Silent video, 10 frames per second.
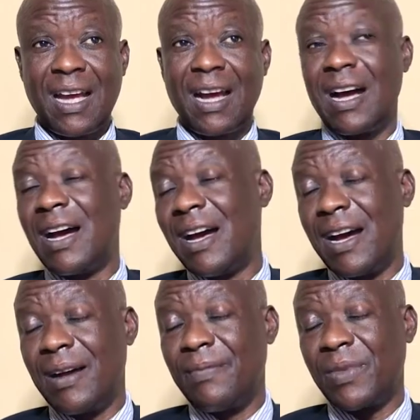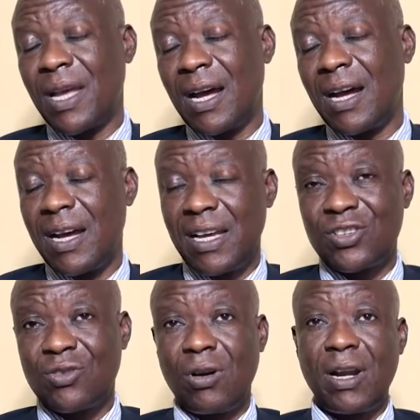a
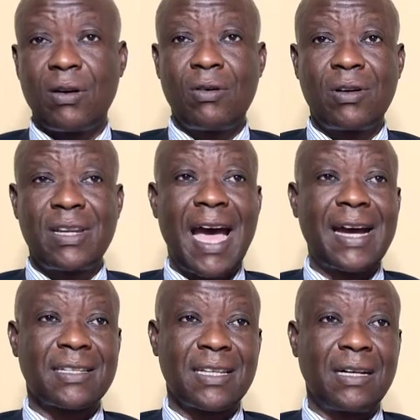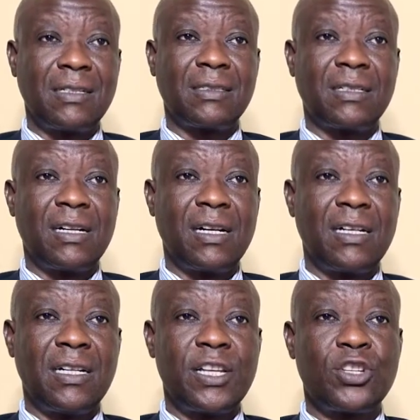scholar called Axel
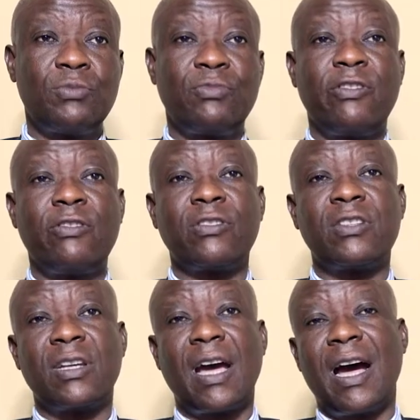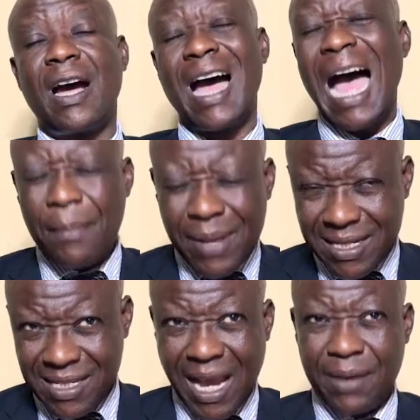Legenwood,
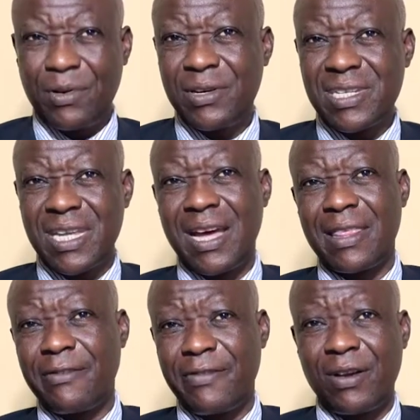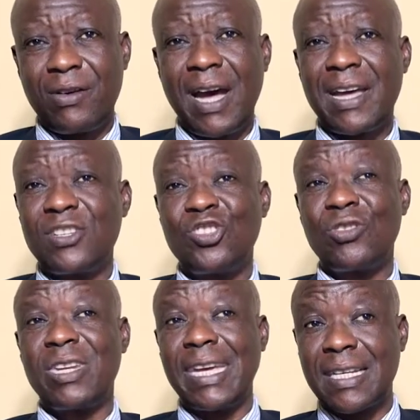Herbert Simon is another fellow, and
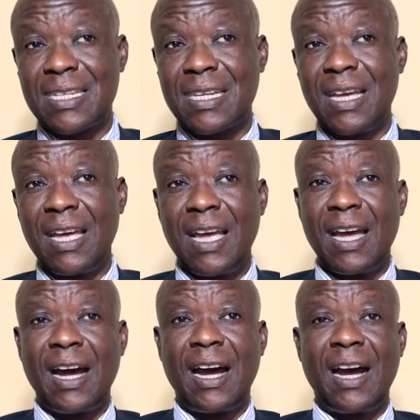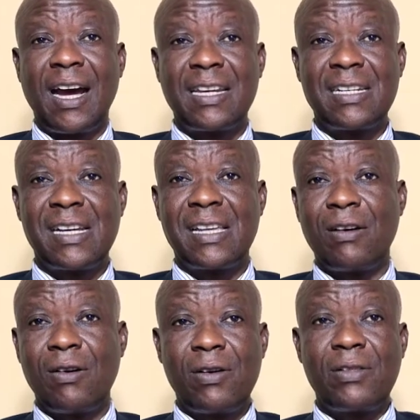John Hicks. And
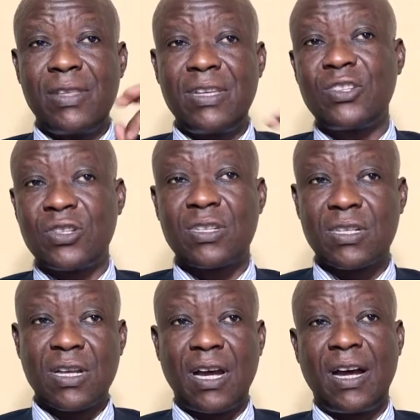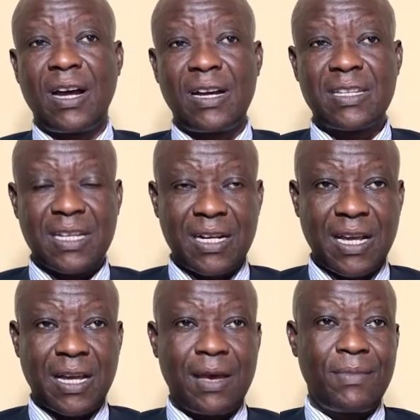all these
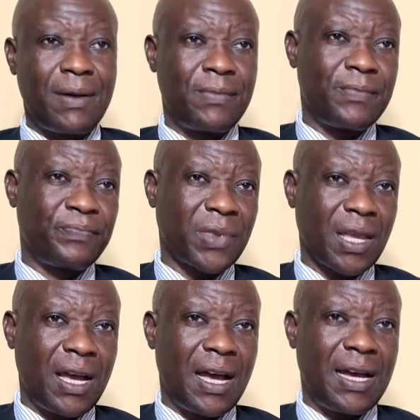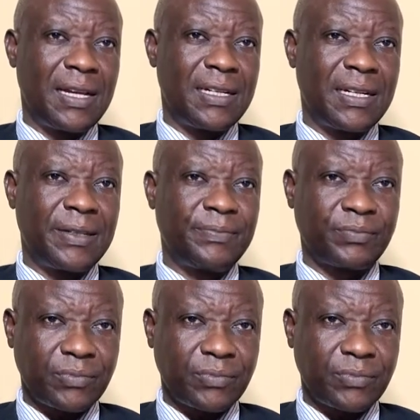certainly came up, and